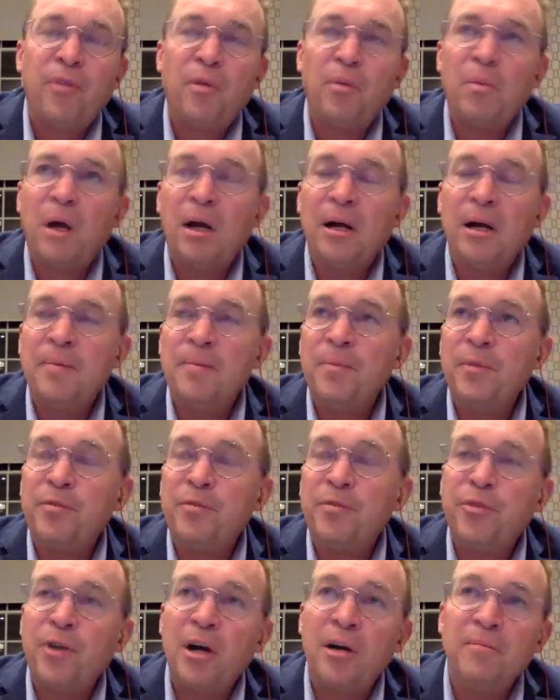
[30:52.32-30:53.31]
um,
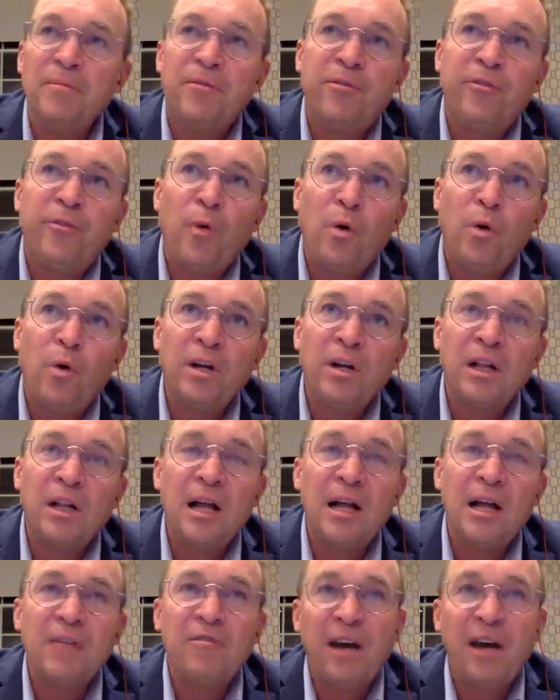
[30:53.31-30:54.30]
from four
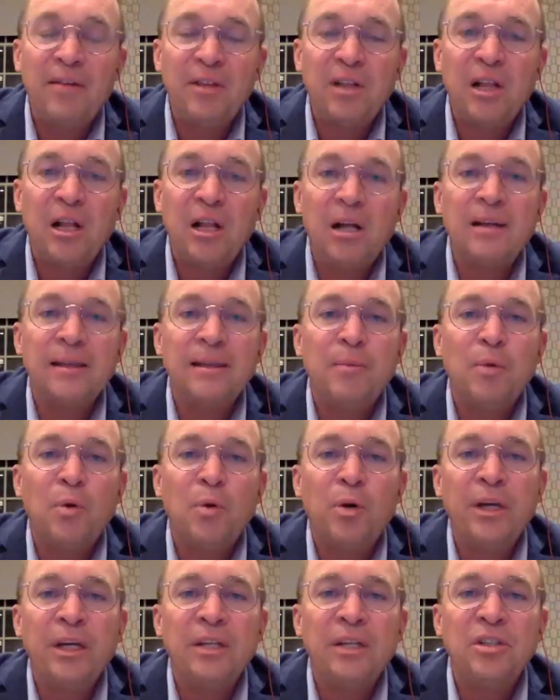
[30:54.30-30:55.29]
o'clock, five o'clock in the
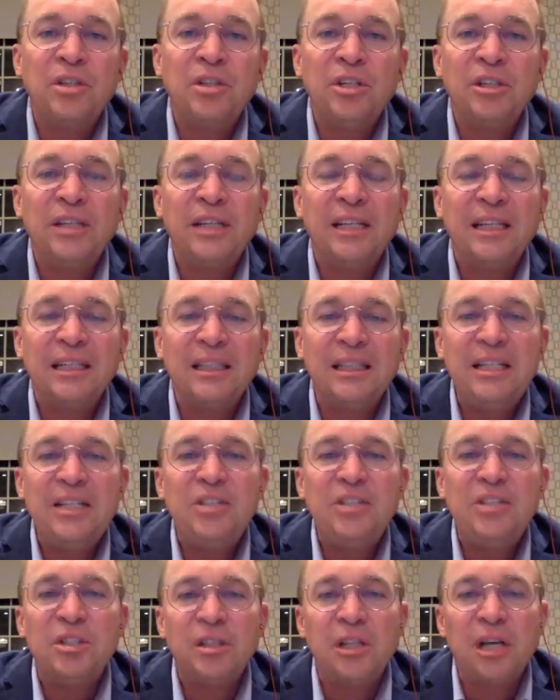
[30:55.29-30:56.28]
morning until at
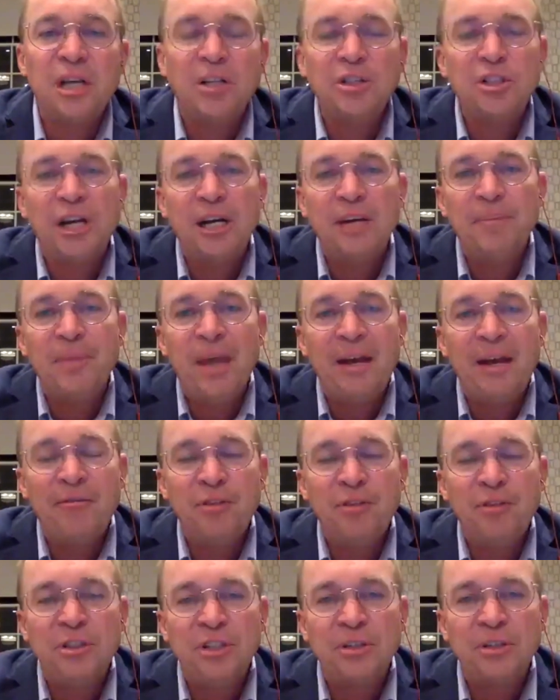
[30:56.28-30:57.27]
least lunchtime
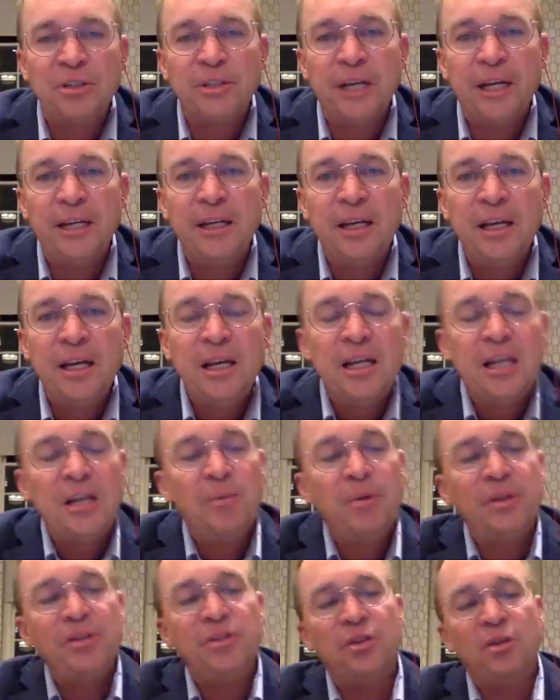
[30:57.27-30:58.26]
every single day. He
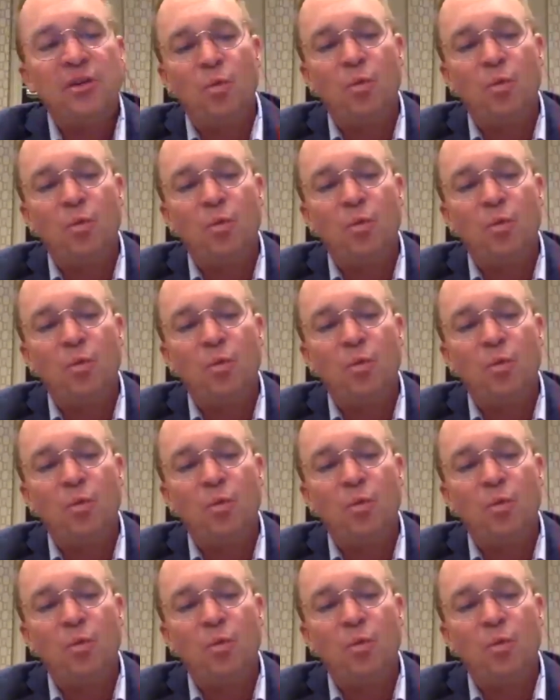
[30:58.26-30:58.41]
reads. How does